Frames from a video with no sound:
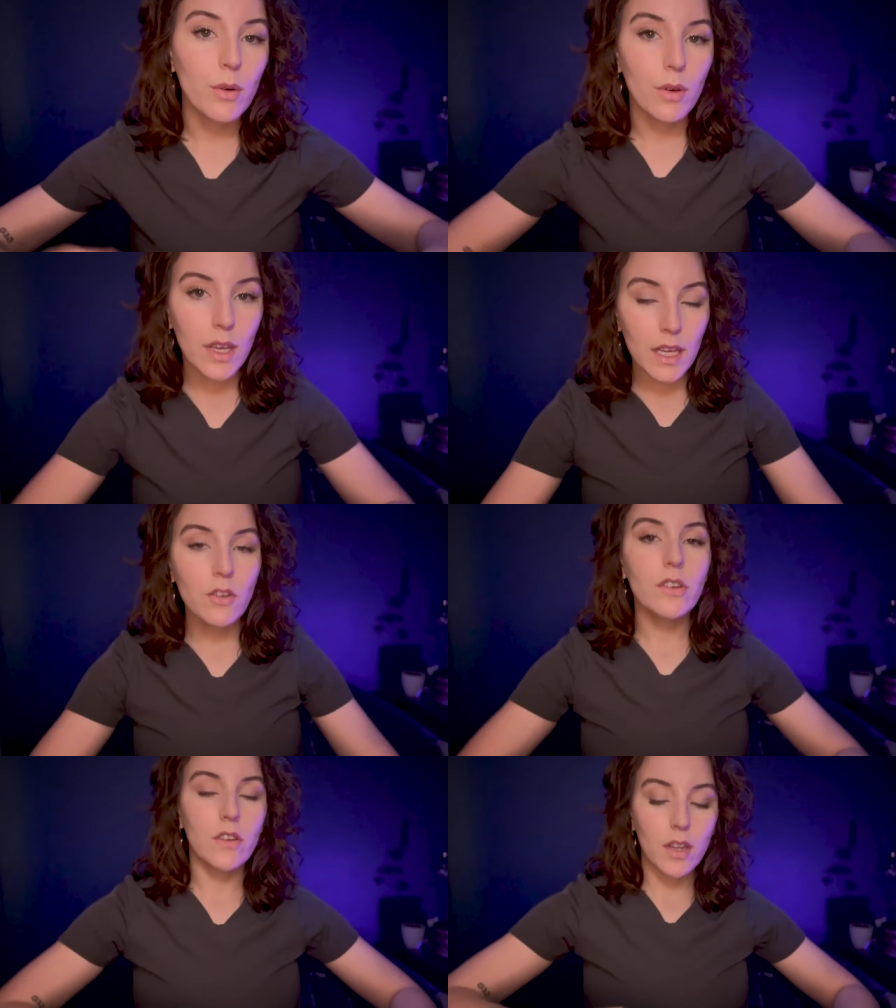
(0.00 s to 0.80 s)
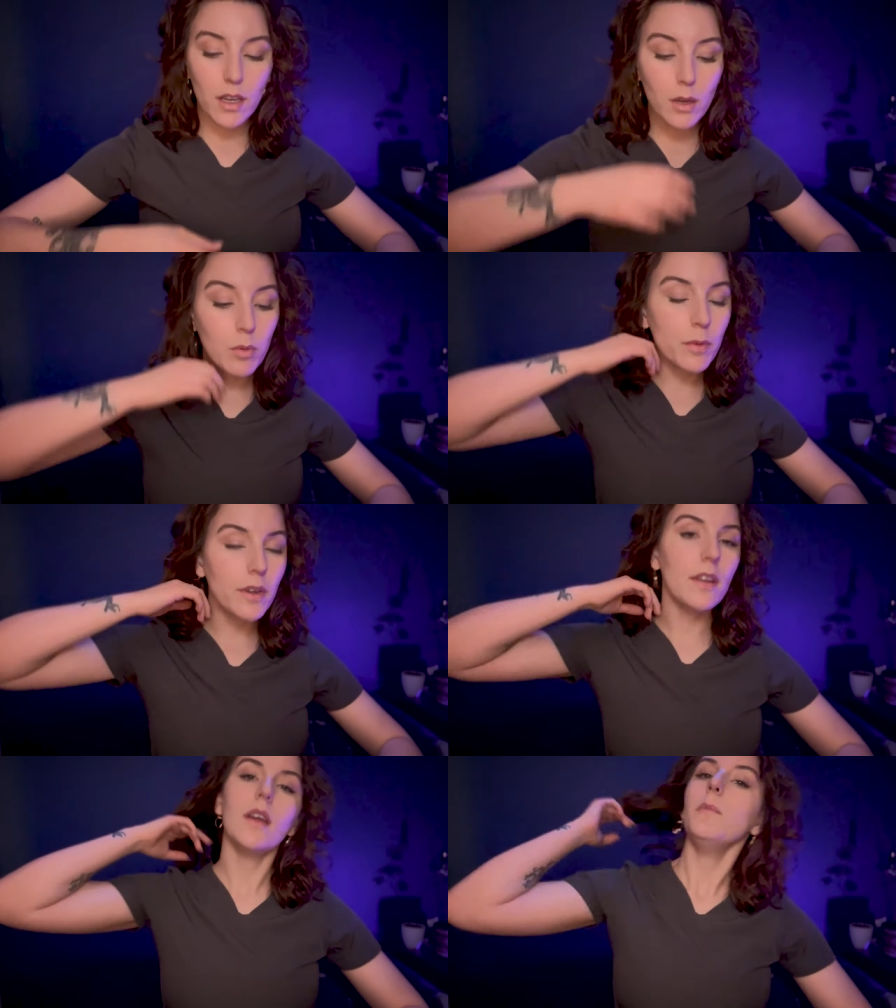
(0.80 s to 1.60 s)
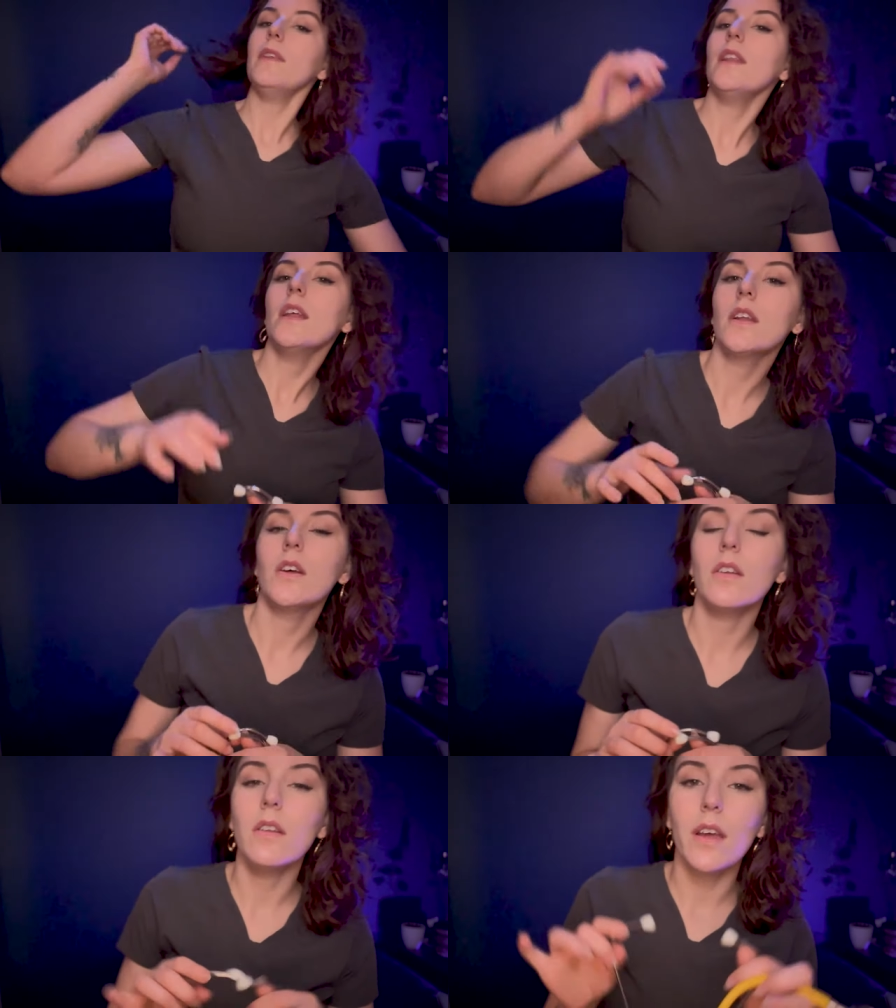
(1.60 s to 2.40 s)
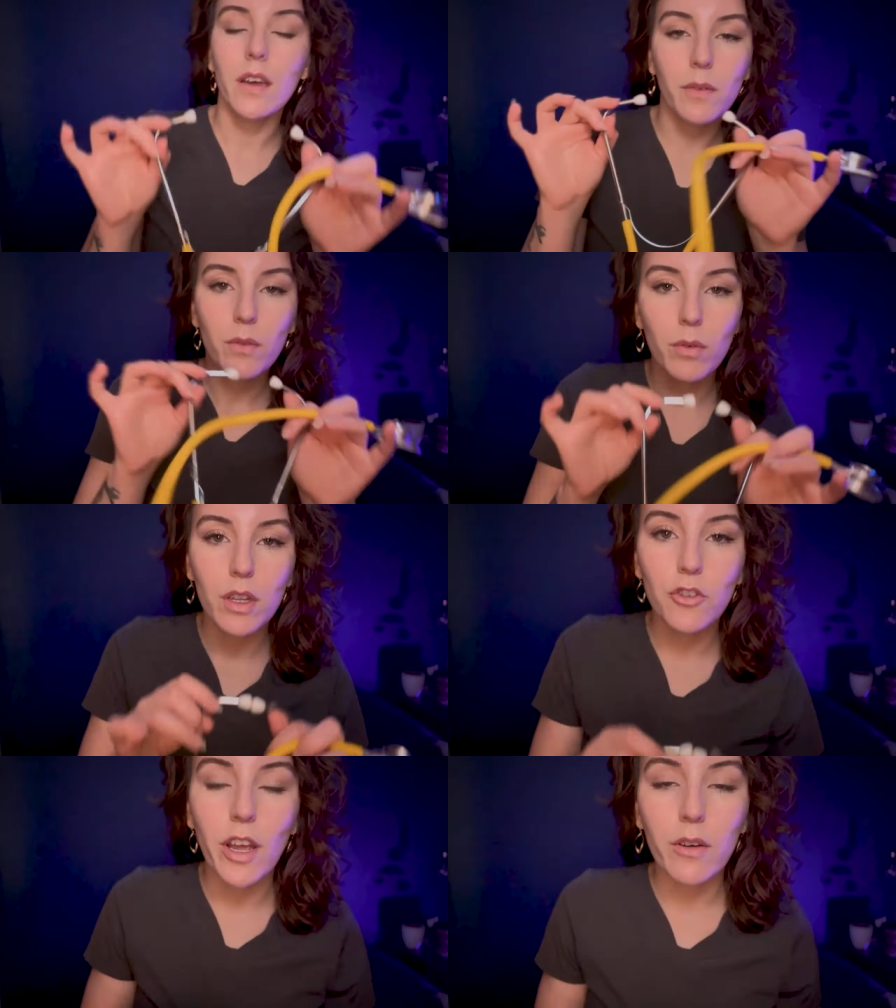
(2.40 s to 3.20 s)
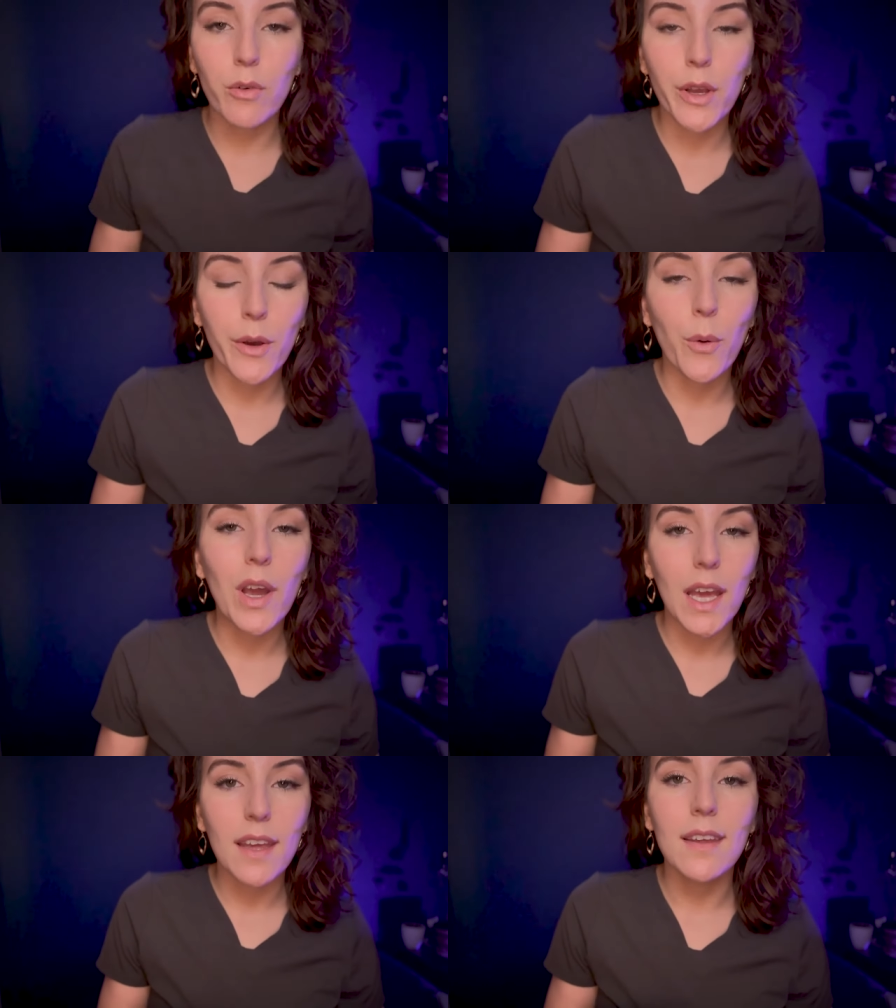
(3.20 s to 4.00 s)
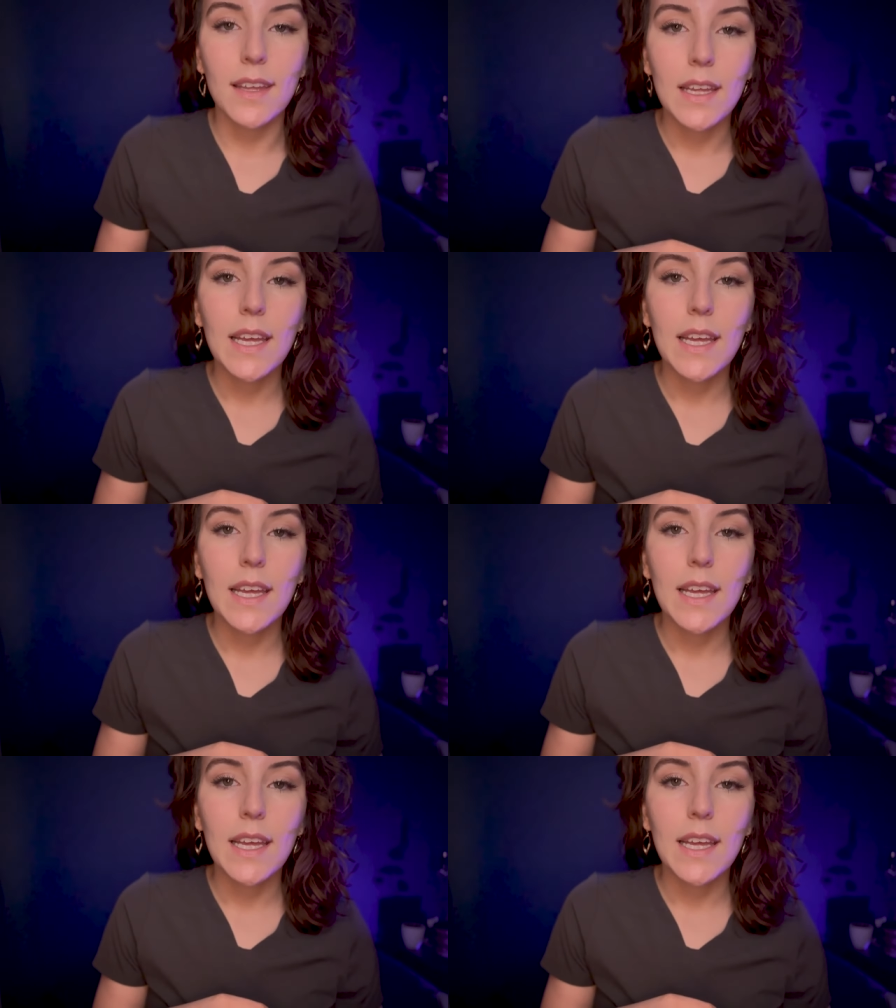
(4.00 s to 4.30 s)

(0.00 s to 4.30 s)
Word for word: Okay, just do that a couple more times and then I'll uh, recheck for you, okay?